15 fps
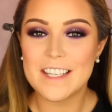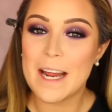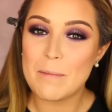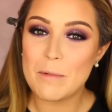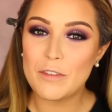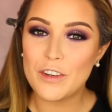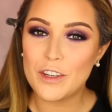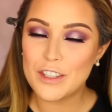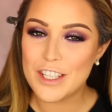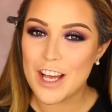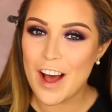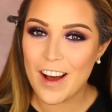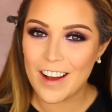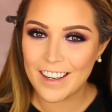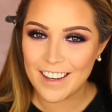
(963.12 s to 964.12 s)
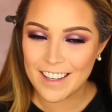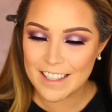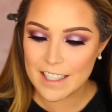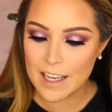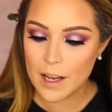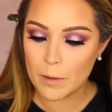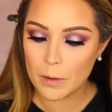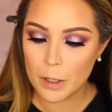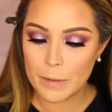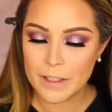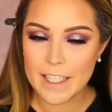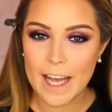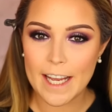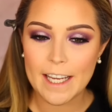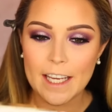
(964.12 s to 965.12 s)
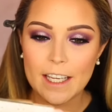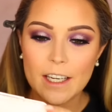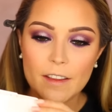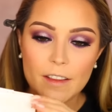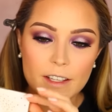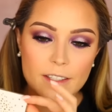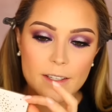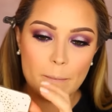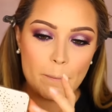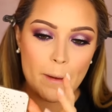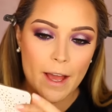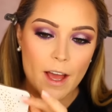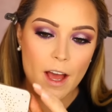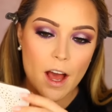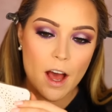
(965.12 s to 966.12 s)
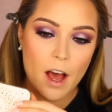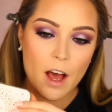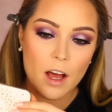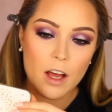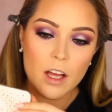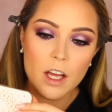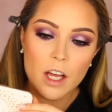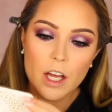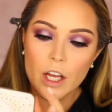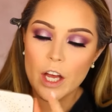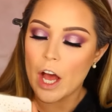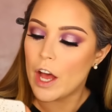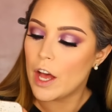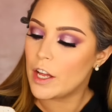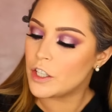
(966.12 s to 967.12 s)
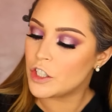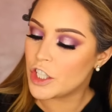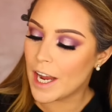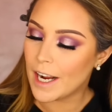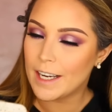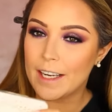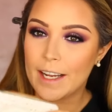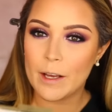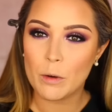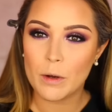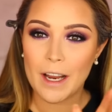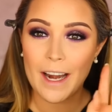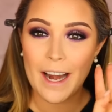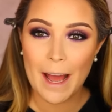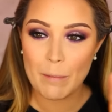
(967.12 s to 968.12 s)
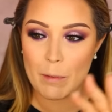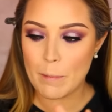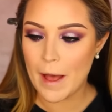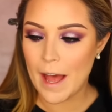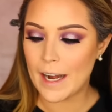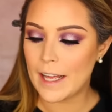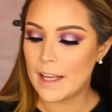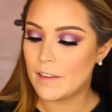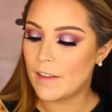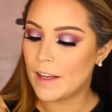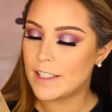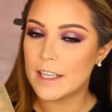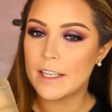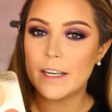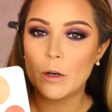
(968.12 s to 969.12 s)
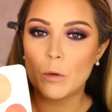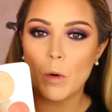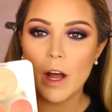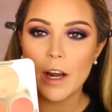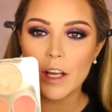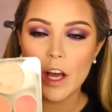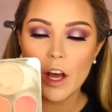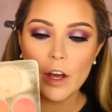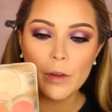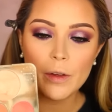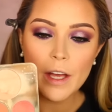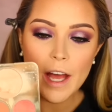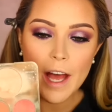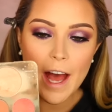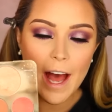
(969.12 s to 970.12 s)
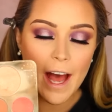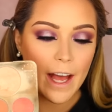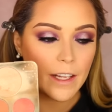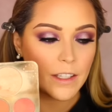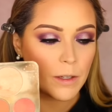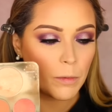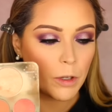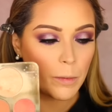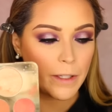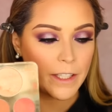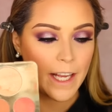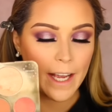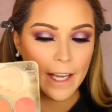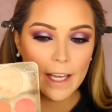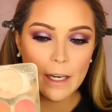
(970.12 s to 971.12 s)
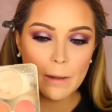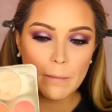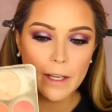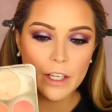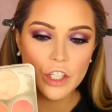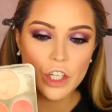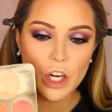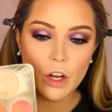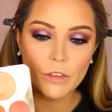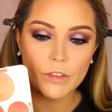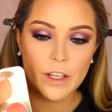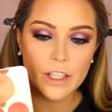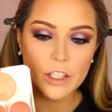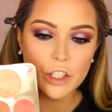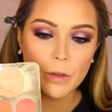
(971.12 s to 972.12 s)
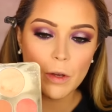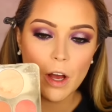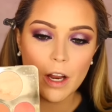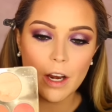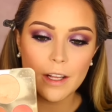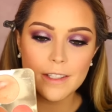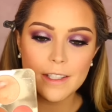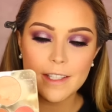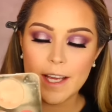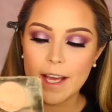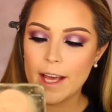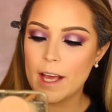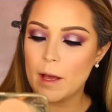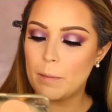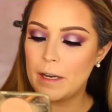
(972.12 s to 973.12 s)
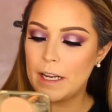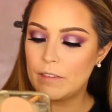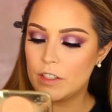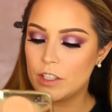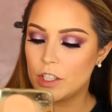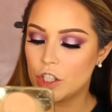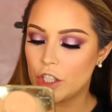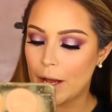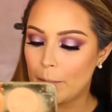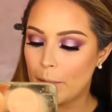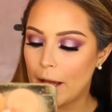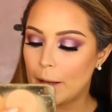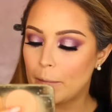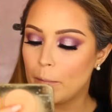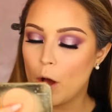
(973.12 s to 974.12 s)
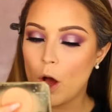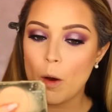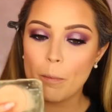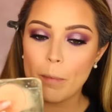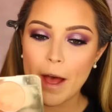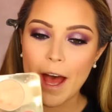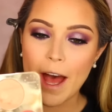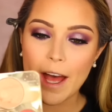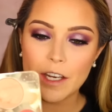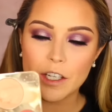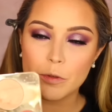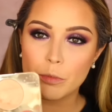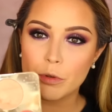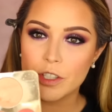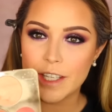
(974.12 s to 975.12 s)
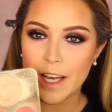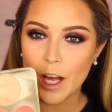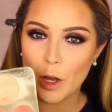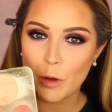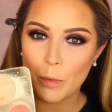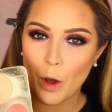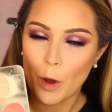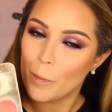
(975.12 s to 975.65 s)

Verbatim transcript: So now moving on to highlighter, I'm going to be taking this Becca uh, and Jaclyn Hill collab palette that they done a little while ago. And I'm going to be taking a mixture of these two highlighters here. I believe this is Champagne Pop and Prosecco